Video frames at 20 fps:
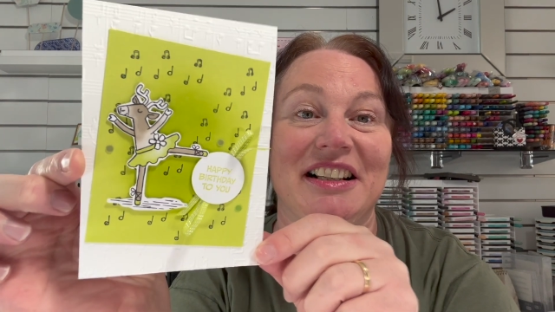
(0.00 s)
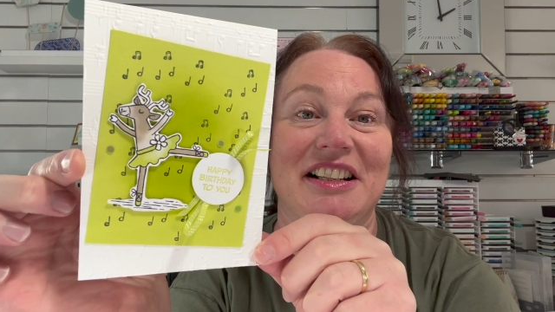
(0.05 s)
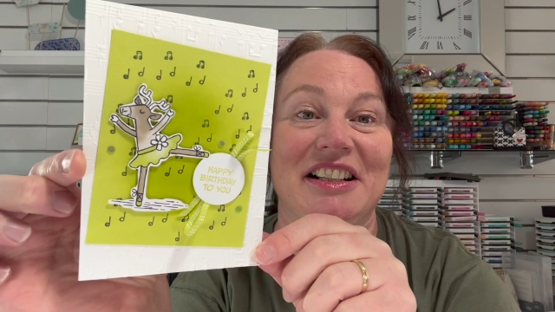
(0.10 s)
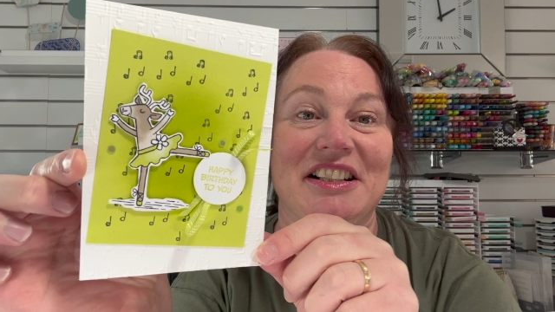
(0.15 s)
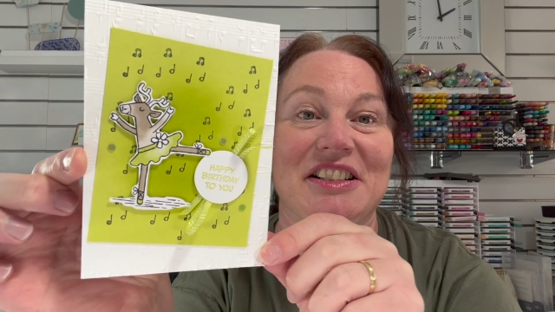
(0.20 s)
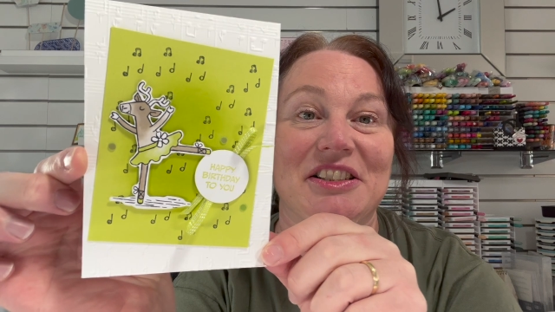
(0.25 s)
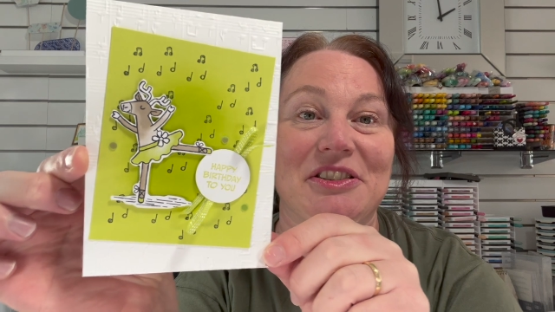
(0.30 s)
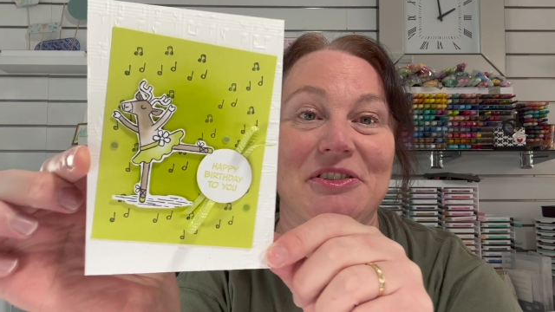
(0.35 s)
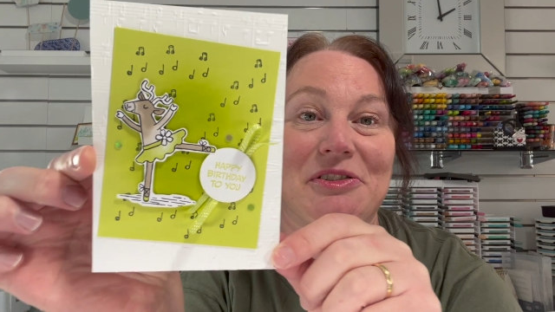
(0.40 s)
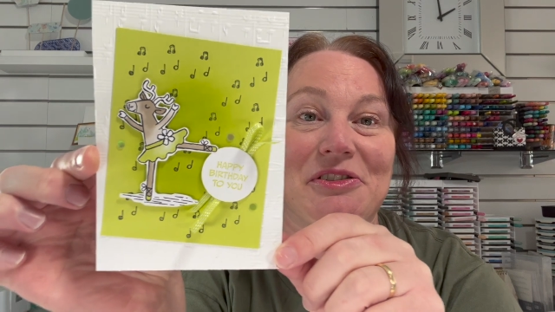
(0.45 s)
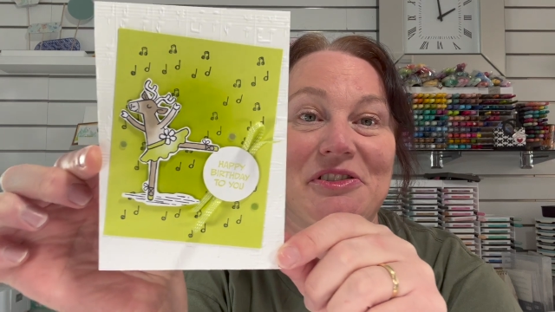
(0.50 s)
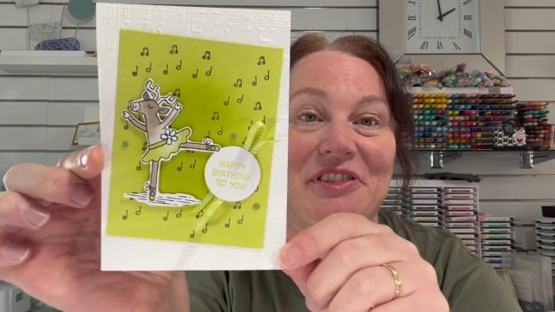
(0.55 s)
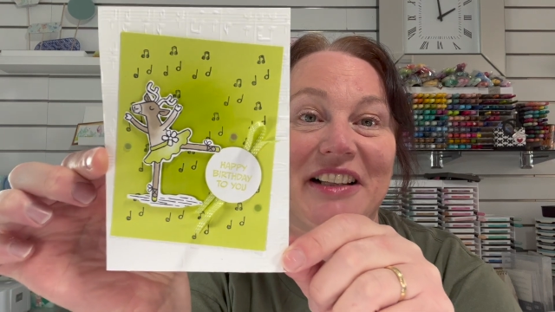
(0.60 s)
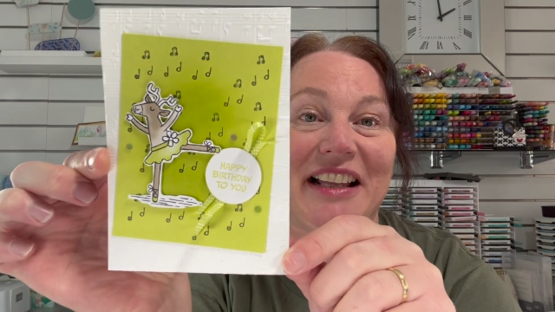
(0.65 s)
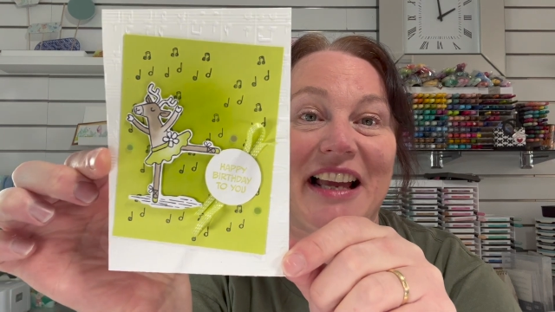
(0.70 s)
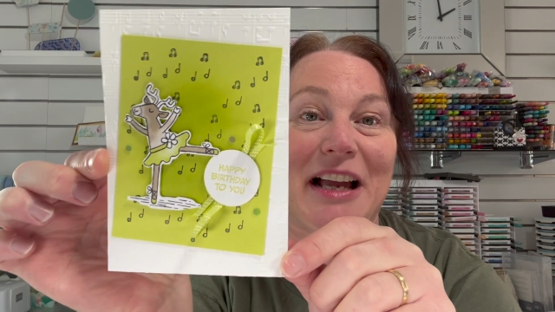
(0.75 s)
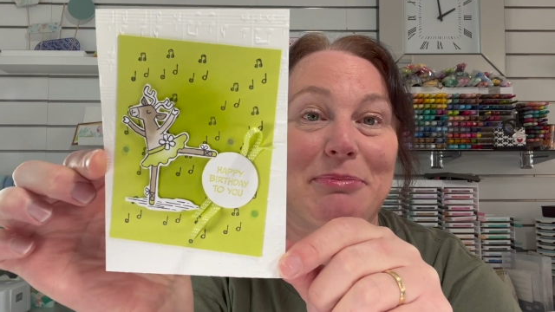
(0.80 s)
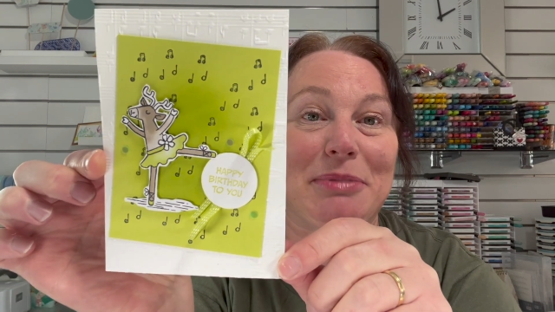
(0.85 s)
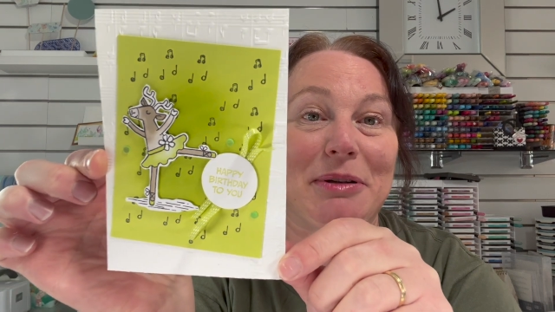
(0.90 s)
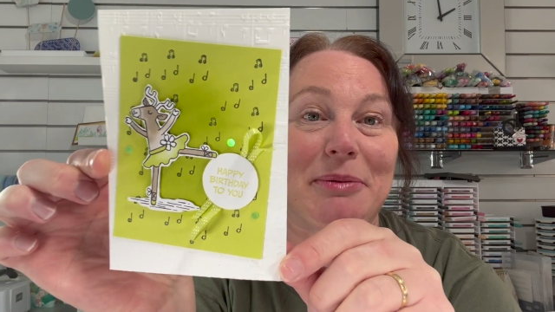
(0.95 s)
So I was really
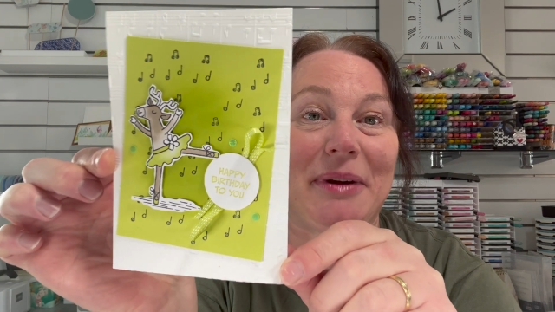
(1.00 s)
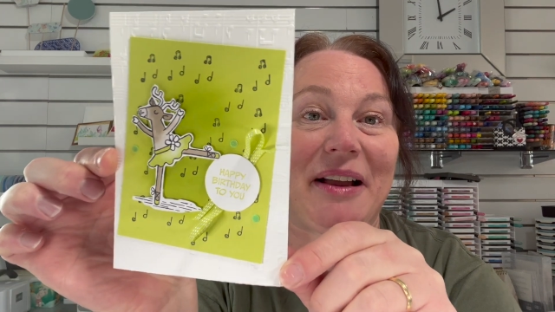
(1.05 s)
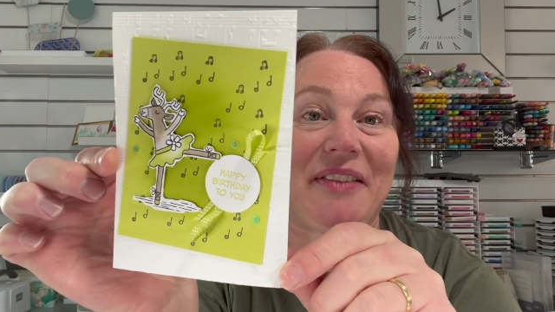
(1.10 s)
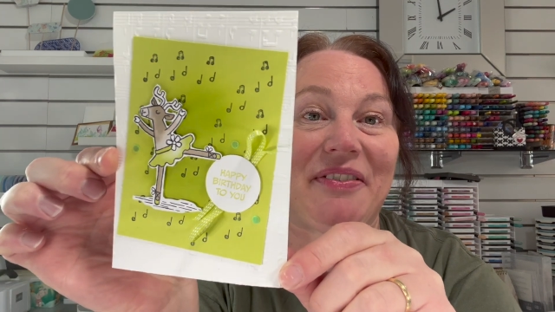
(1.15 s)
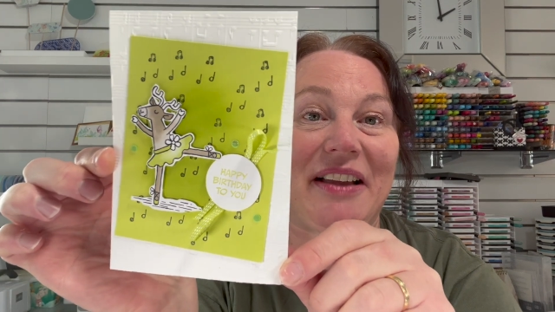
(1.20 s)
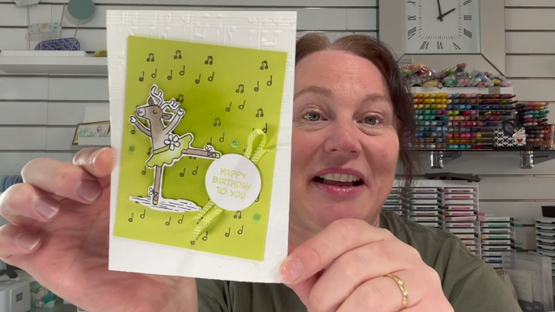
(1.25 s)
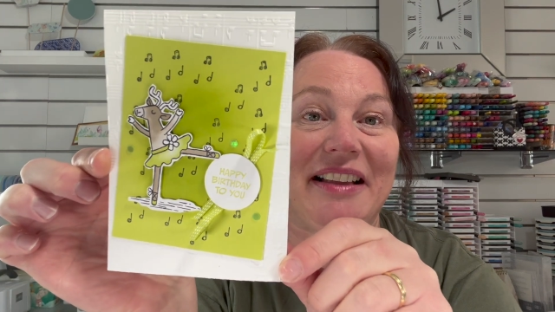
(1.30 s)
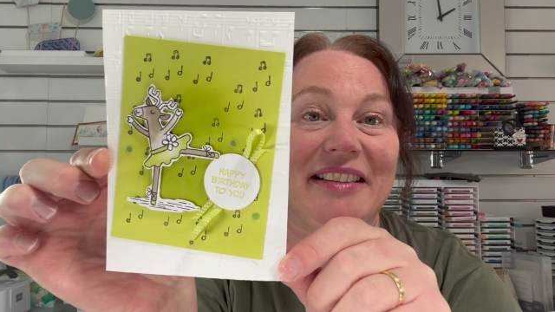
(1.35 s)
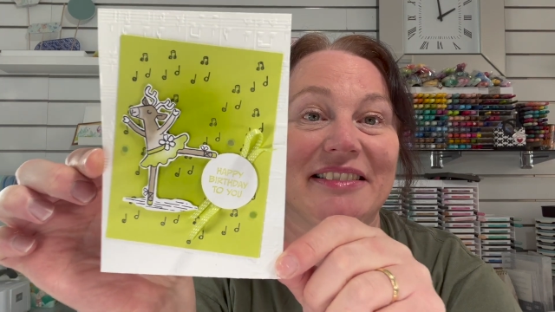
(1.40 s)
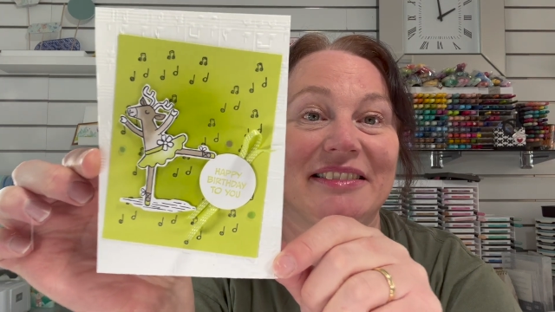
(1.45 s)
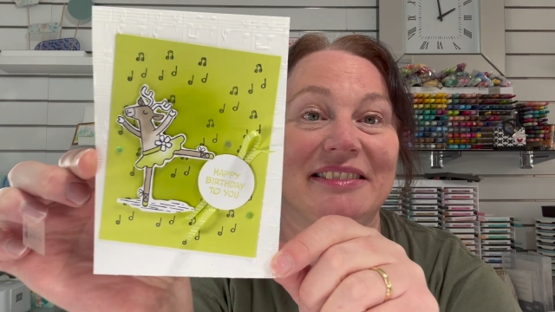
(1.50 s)
happy about that.